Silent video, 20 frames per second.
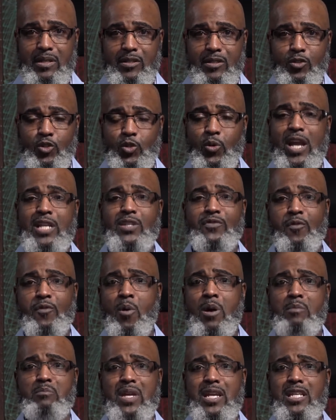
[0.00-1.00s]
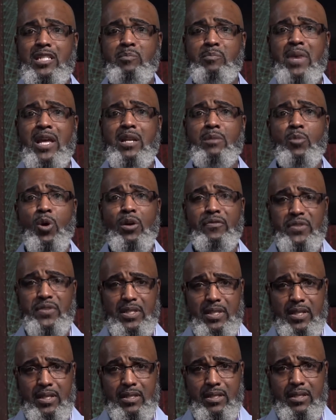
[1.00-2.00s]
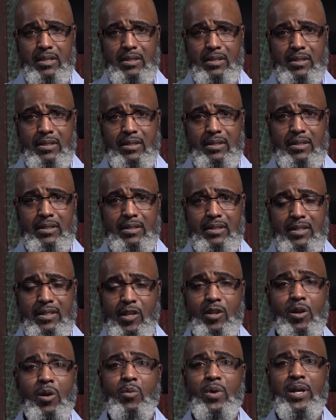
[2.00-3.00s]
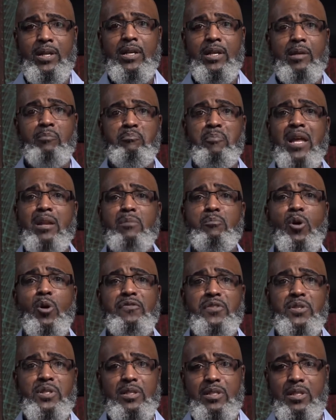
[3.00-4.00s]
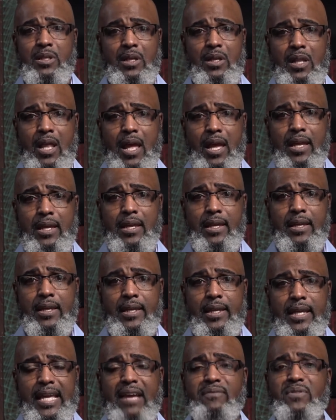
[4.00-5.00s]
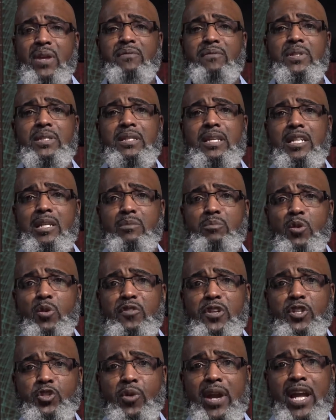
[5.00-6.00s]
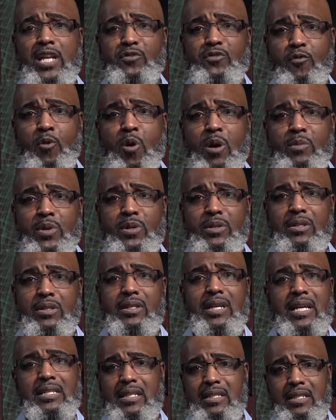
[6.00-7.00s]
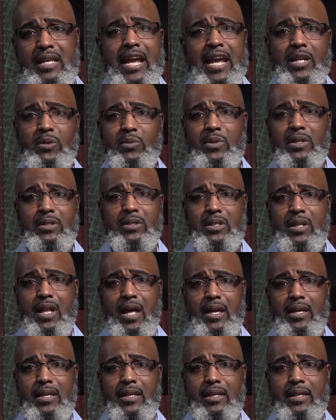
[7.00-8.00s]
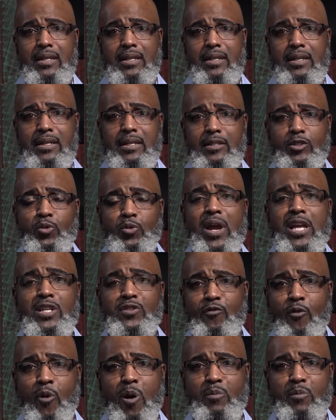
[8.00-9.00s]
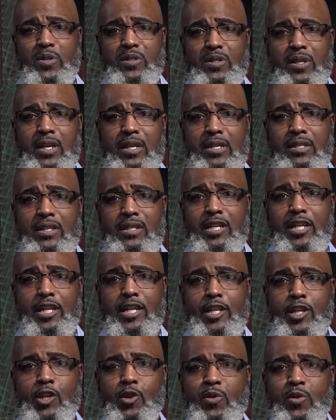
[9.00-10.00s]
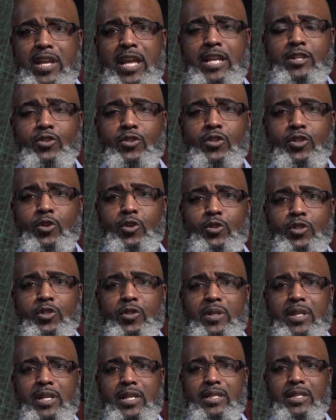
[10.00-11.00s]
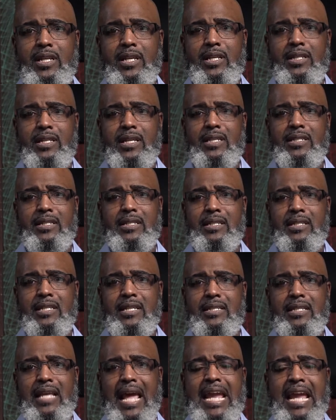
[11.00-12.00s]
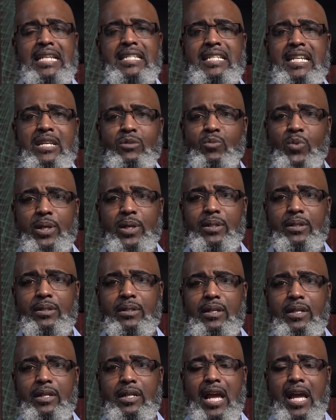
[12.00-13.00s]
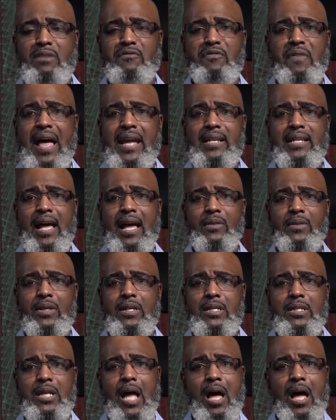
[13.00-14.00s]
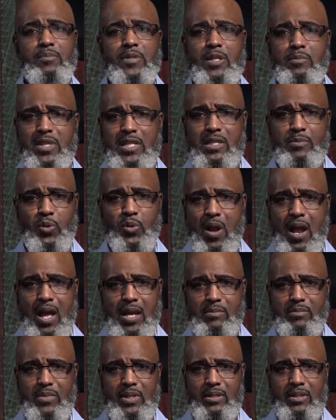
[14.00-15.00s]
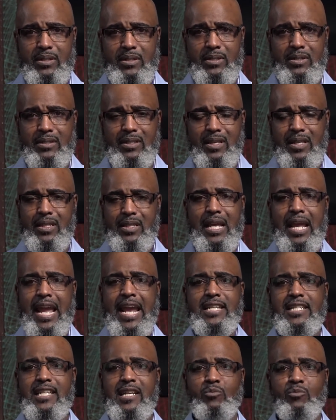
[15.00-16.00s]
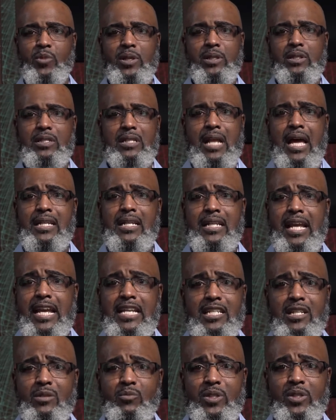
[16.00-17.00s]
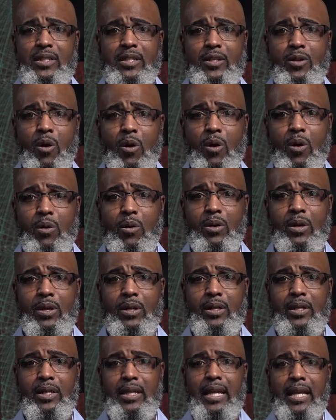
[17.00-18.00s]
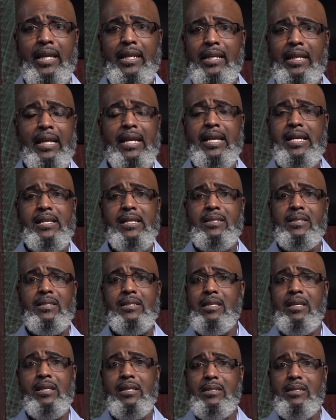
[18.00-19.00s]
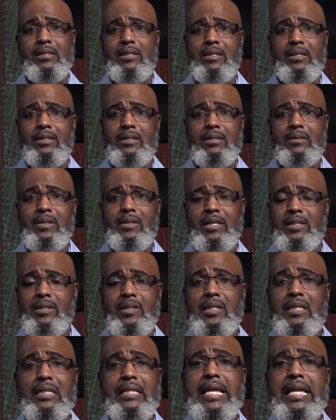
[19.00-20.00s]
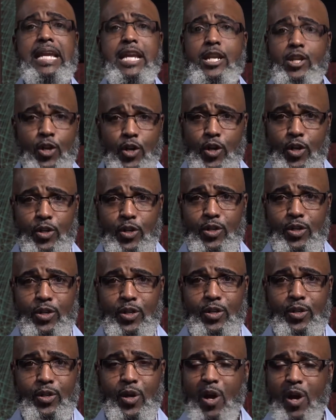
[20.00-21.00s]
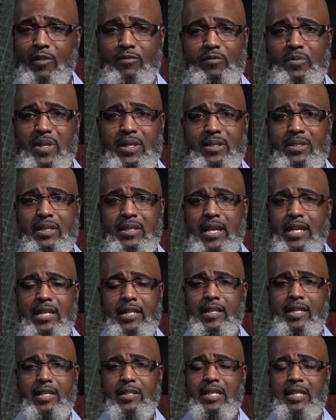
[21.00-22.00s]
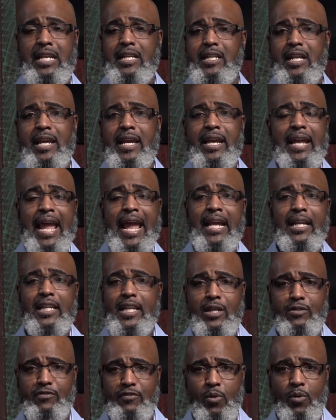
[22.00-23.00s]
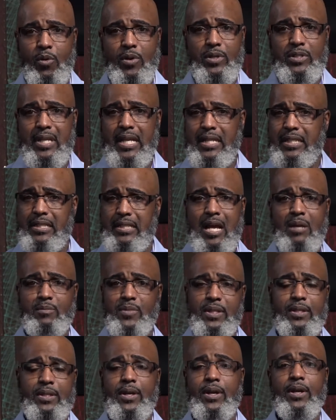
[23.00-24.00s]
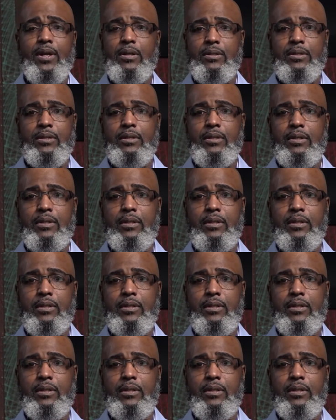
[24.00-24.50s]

Transform means metamorphosis. You know what metamorphosis look like? Have you ever seen the movie Transformers? That's exactly what it looks like. Transformers is you introduce to this 18-wheeler and find out that it's Optimus Prime. The 18-wheeler is not an 18-wheeler at all. It is this leader of this alien force that has come to the earth.